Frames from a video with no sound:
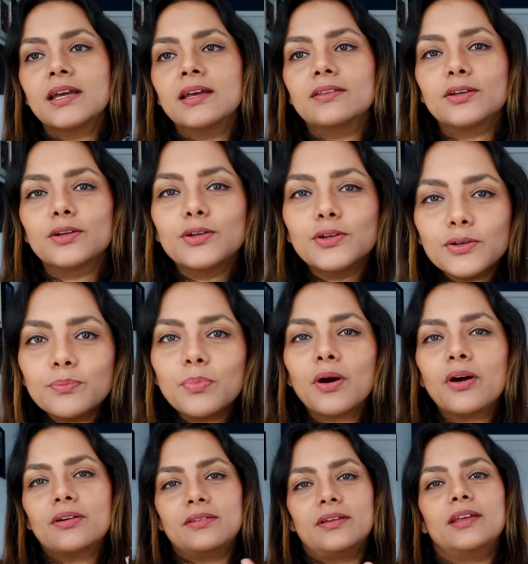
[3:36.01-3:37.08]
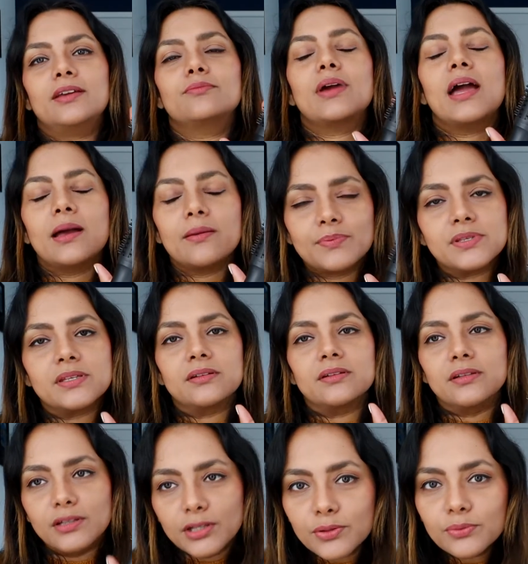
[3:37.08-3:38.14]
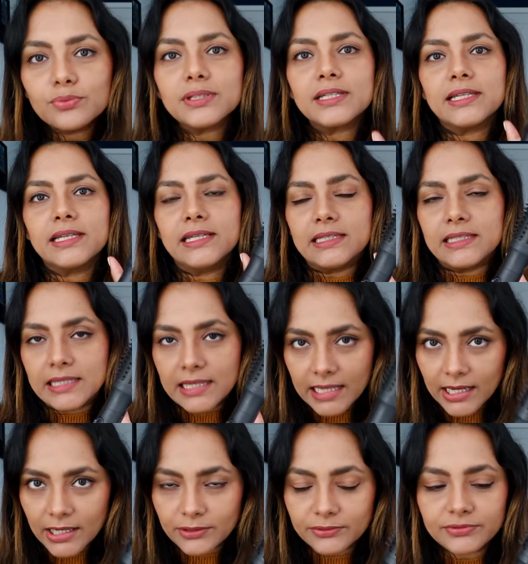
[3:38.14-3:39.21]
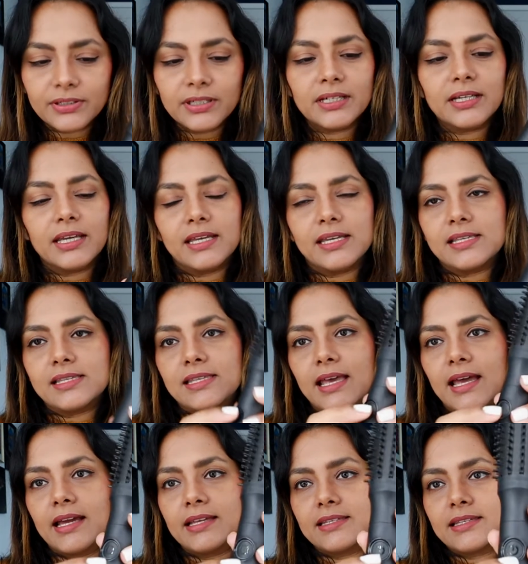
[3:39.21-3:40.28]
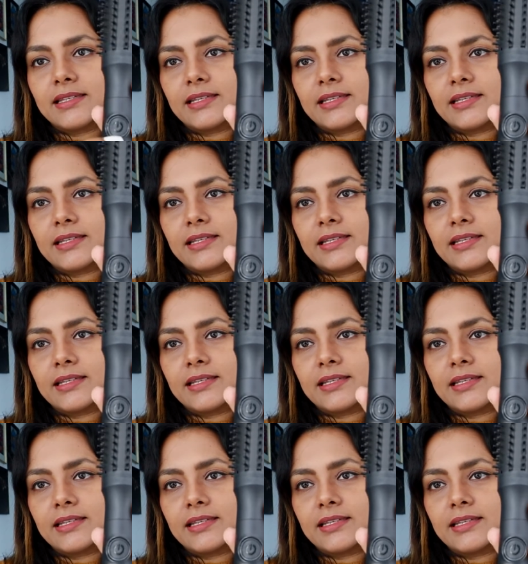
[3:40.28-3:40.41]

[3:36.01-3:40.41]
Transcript: The good part that I absolutely love is that